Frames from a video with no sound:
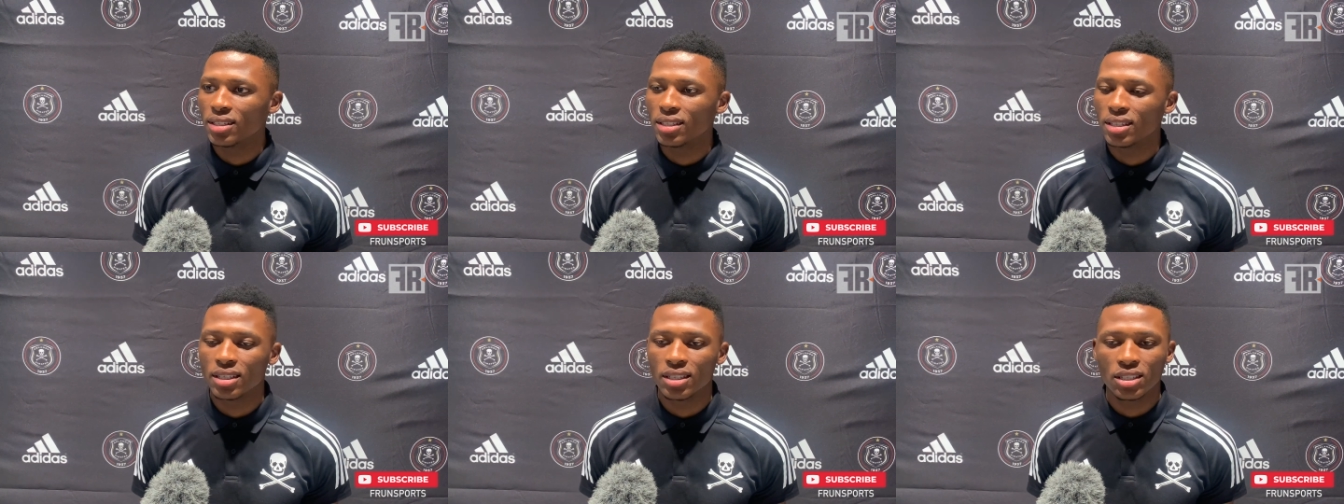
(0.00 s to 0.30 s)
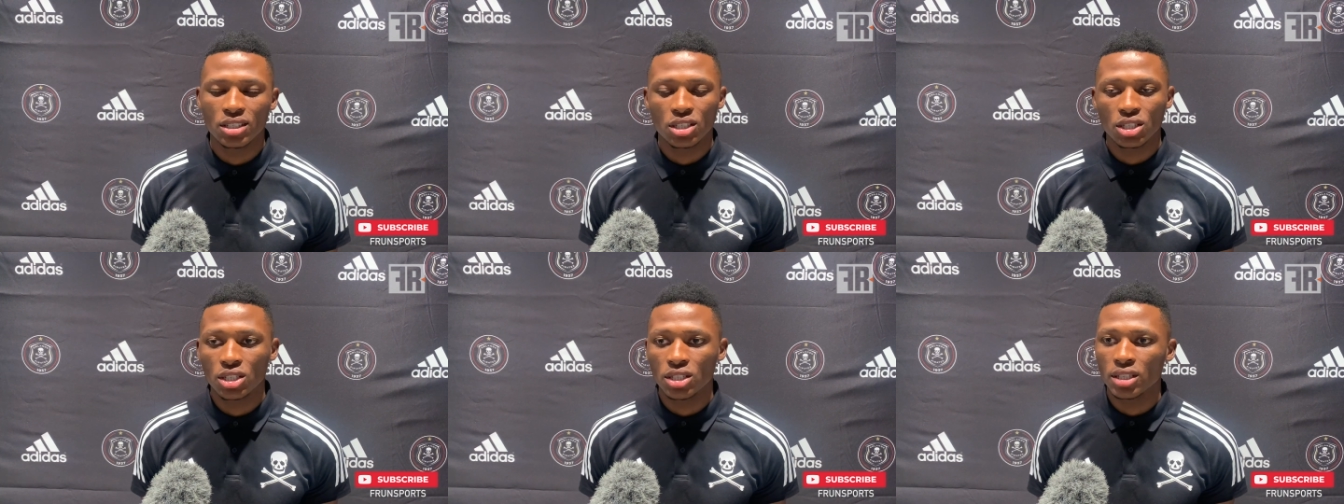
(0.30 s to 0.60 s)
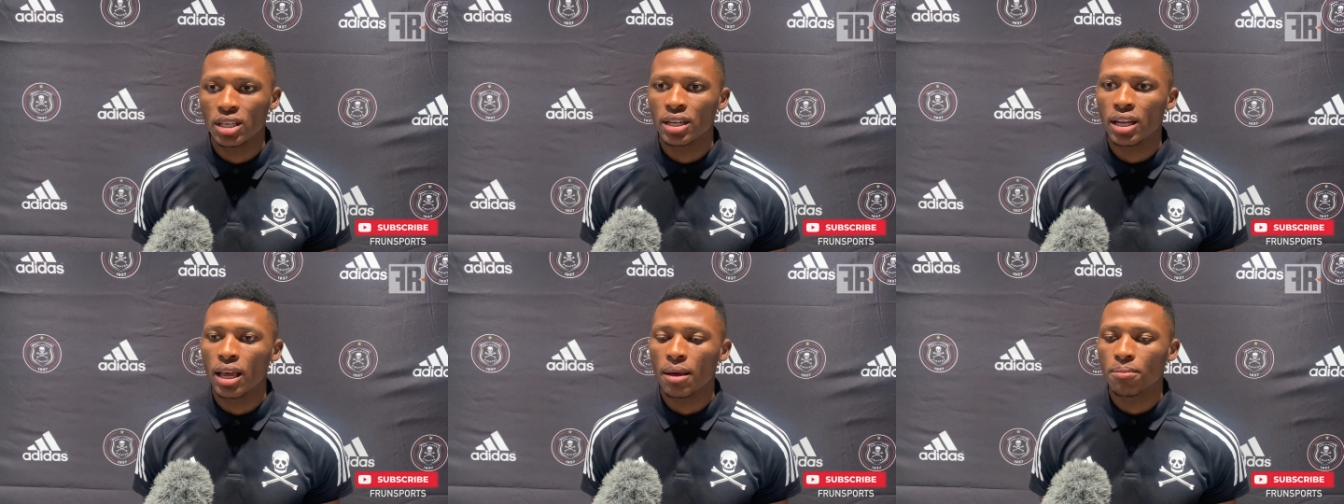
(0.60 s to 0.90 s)
He's just
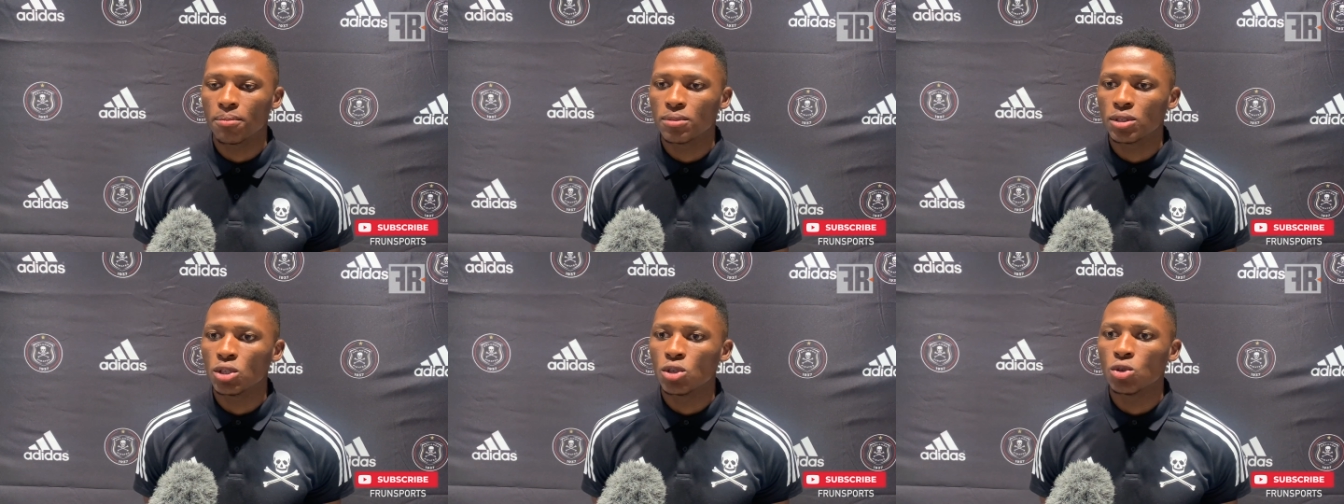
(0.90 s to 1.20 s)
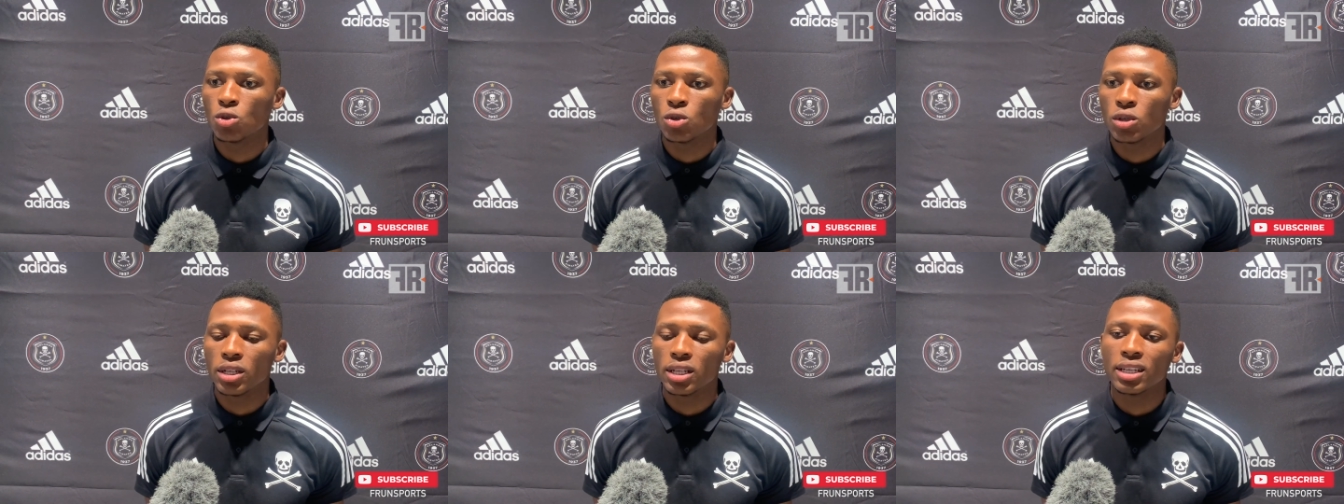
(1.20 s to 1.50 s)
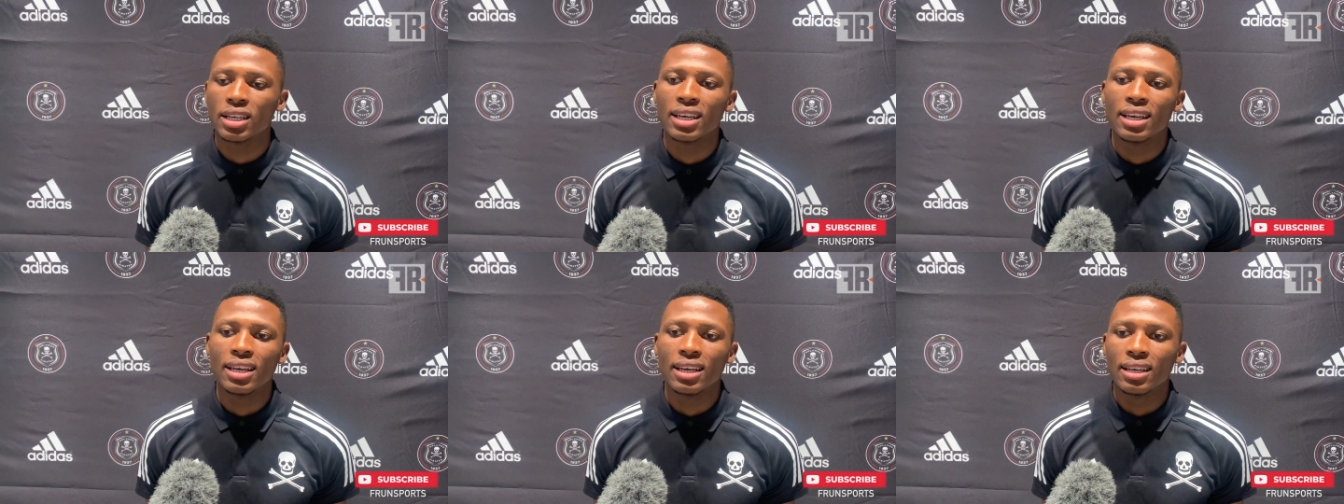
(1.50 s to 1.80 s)
an absolute
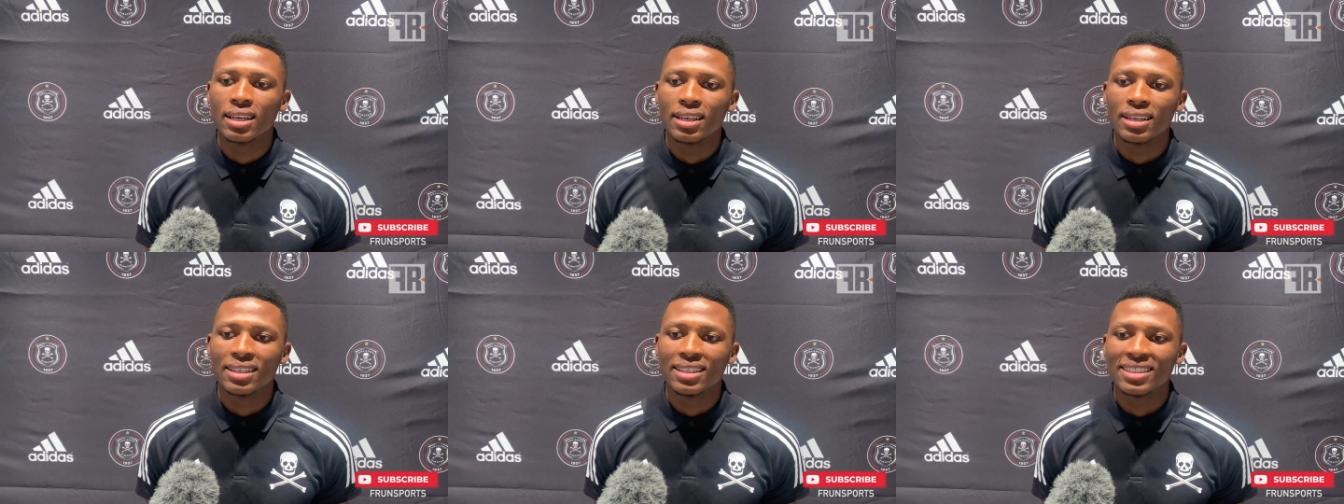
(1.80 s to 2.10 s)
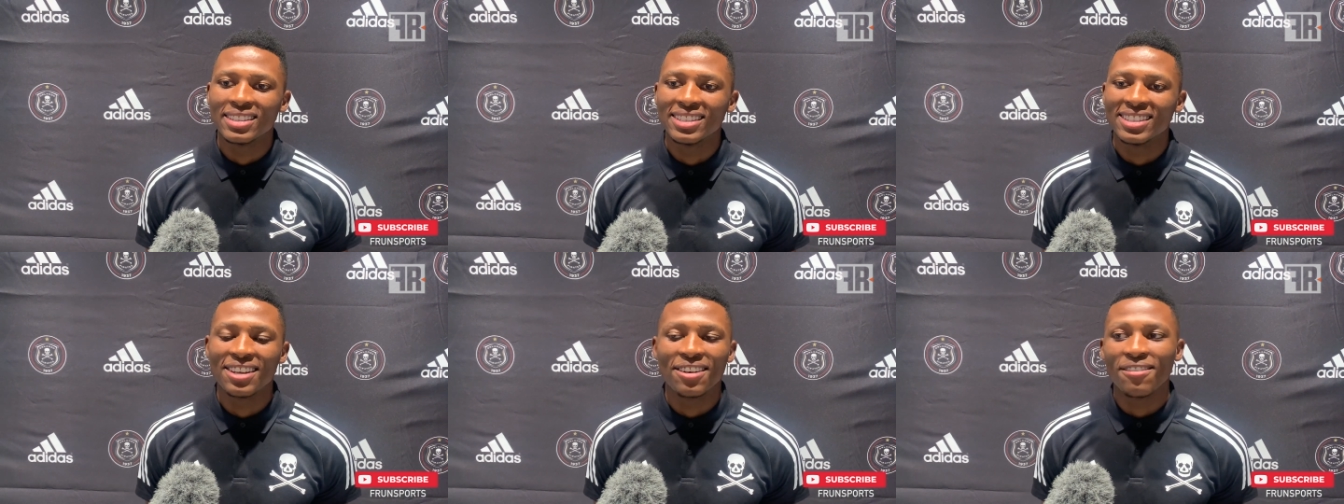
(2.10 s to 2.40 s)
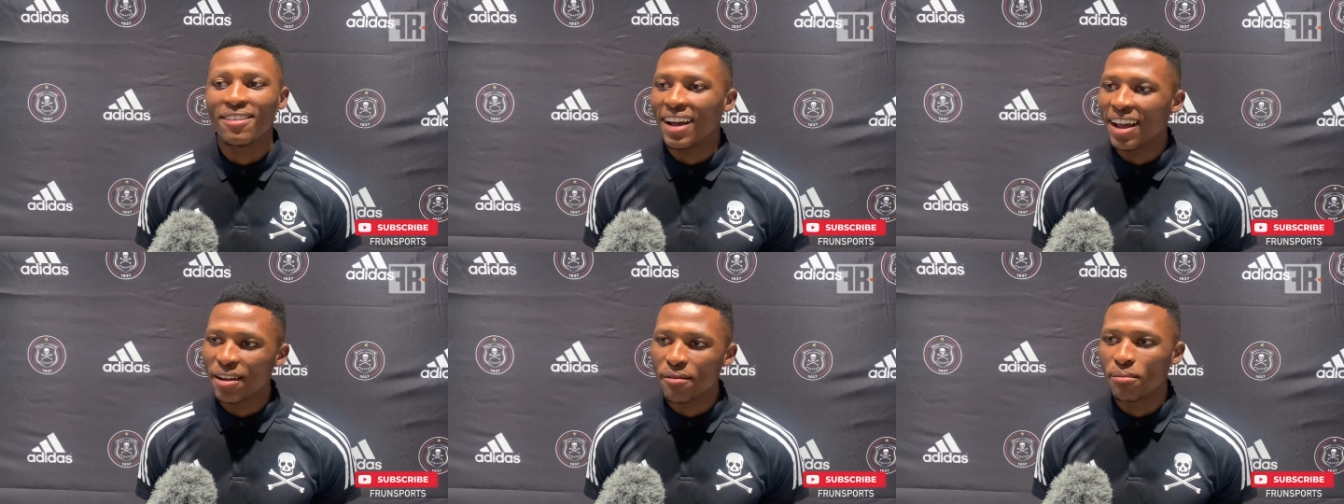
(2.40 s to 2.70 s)

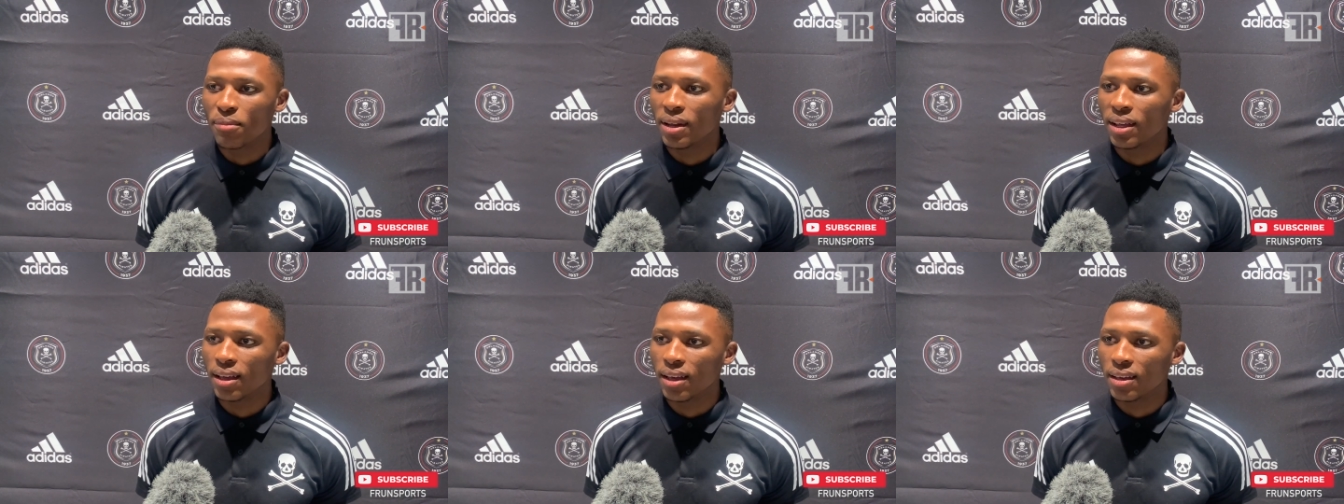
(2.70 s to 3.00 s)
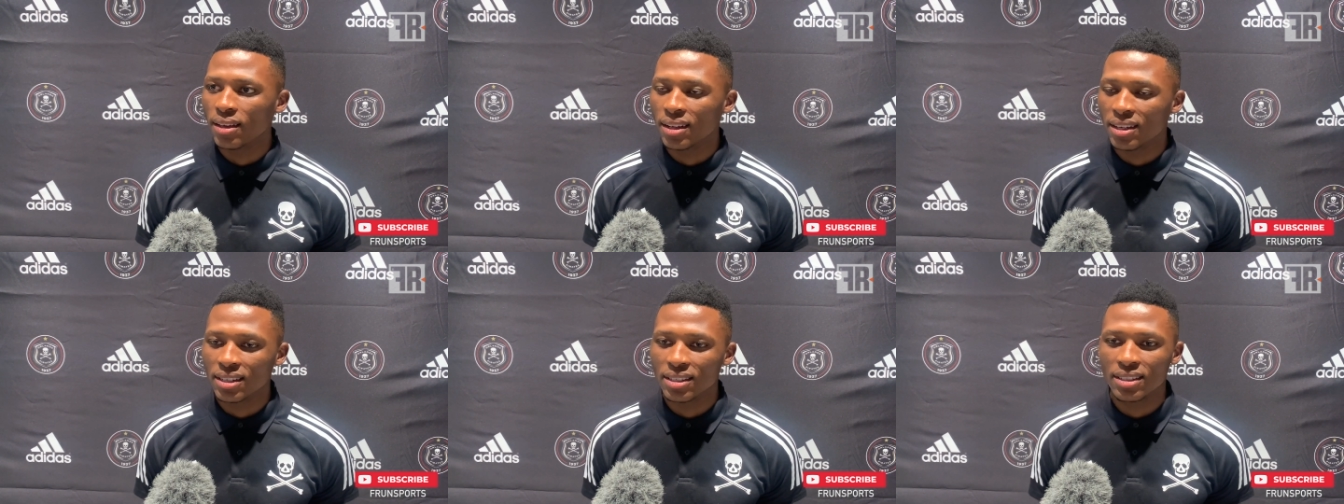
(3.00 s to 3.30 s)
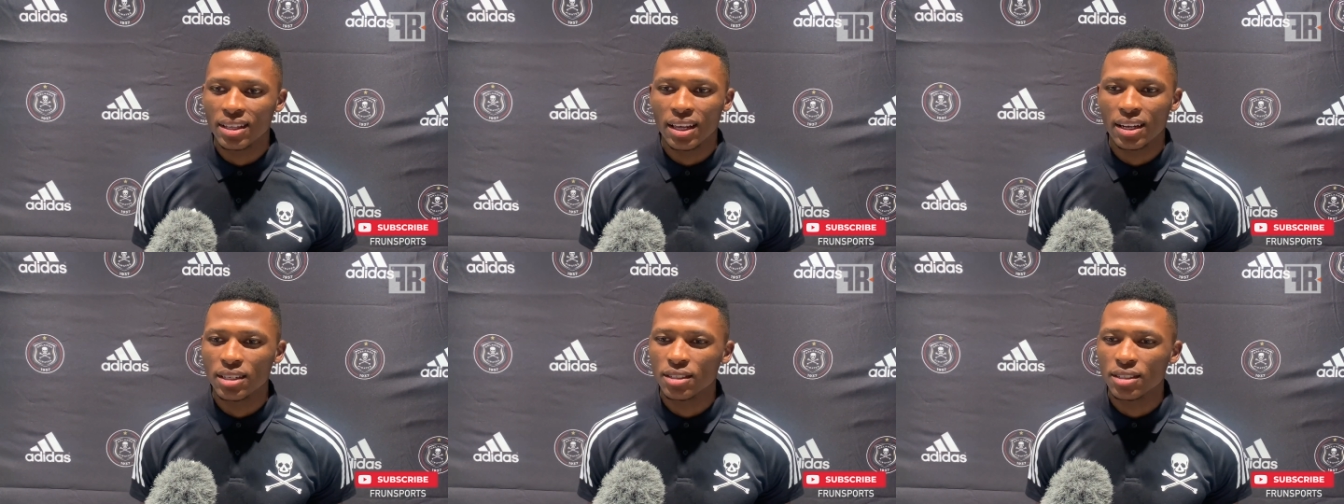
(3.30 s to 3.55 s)
divine player, you understand?